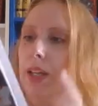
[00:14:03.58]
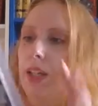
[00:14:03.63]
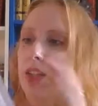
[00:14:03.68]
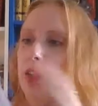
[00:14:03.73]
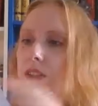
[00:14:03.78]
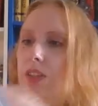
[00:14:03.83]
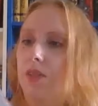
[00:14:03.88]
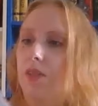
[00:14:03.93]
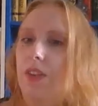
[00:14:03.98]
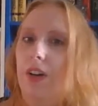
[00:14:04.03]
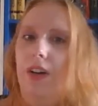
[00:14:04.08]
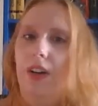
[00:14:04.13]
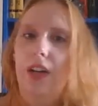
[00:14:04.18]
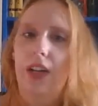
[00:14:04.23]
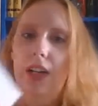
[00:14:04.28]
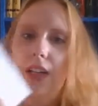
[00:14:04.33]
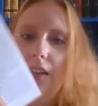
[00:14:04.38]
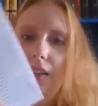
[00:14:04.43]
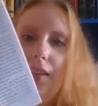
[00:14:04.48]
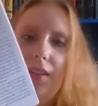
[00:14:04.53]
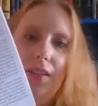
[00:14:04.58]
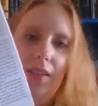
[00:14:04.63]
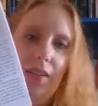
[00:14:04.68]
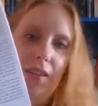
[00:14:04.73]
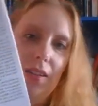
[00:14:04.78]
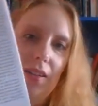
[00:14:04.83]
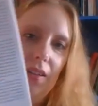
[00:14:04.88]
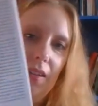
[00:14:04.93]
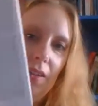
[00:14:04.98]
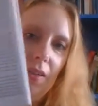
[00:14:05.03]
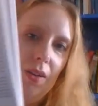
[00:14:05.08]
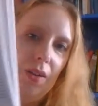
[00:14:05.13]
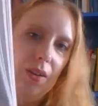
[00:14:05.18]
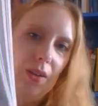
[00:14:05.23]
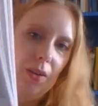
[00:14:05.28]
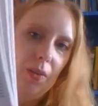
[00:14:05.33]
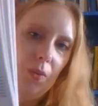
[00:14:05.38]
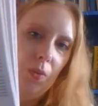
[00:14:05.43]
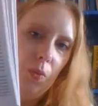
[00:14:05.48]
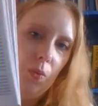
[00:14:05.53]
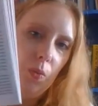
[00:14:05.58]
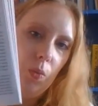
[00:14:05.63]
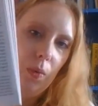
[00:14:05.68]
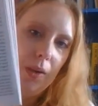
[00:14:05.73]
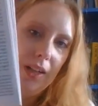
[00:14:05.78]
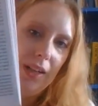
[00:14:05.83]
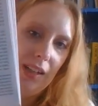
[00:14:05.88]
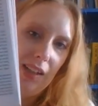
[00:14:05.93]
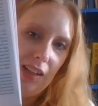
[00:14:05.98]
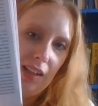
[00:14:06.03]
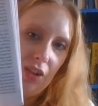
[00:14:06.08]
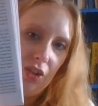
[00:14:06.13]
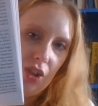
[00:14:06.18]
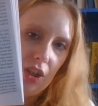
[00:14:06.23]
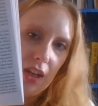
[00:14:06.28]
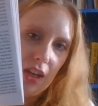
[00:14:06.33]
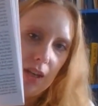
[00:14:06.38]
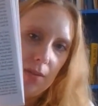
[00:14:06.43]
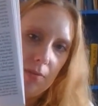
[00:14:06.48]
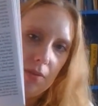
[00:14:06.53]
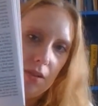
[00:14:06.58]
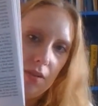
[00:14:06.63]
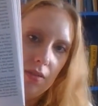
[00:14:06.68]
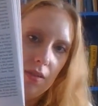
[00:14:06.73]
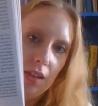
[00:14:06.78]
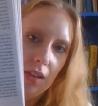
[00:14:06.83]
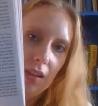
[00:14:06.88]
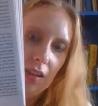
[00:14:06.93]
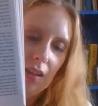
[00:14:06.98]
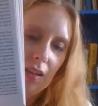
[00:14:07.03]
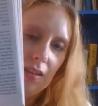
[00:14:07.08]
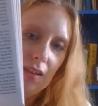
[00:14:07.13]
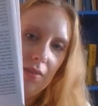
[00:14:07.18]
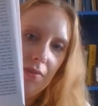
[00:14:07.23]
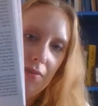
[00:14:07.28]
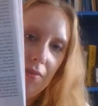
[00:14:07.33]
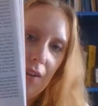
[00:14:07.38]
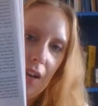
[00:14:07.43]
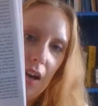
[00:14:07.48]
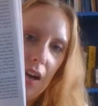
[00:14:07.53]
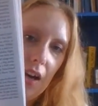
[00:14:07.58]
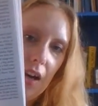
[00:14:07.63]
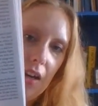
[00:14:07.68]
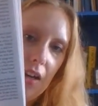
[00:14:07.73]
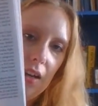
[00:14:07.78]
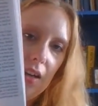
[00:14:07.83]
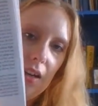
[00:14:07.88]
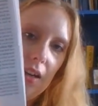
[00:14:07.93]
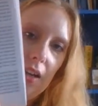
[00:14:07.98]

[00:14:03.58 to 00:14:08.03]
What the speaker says: pages are very weirdly shaped, I think. They're far,